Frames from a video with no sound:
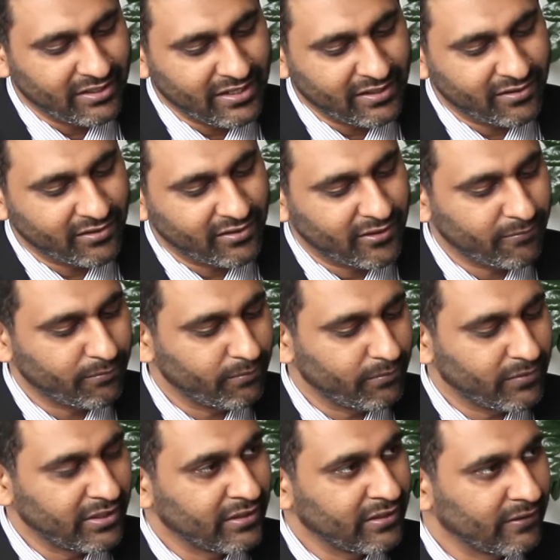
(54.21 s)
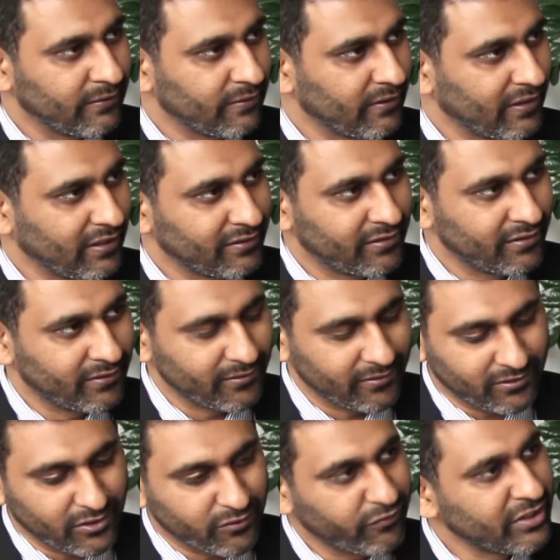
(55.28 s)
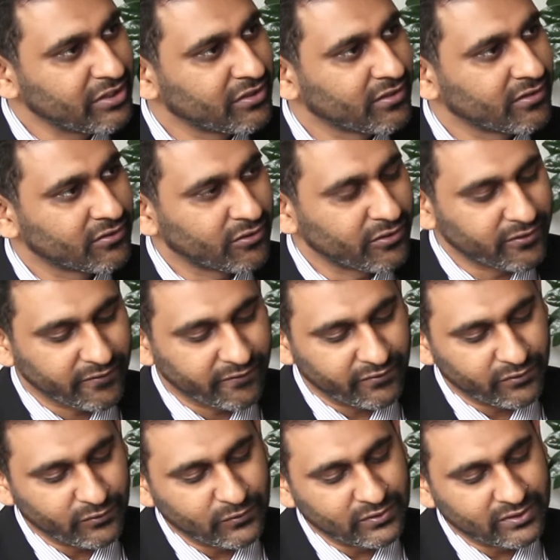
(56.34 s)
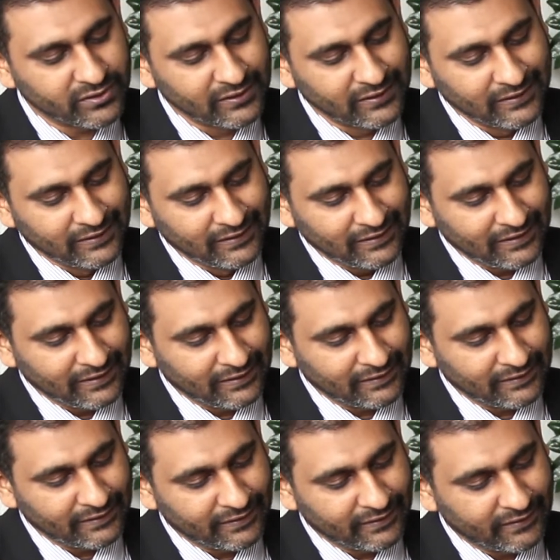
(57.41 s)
rather than buy other conventional sort of tools. And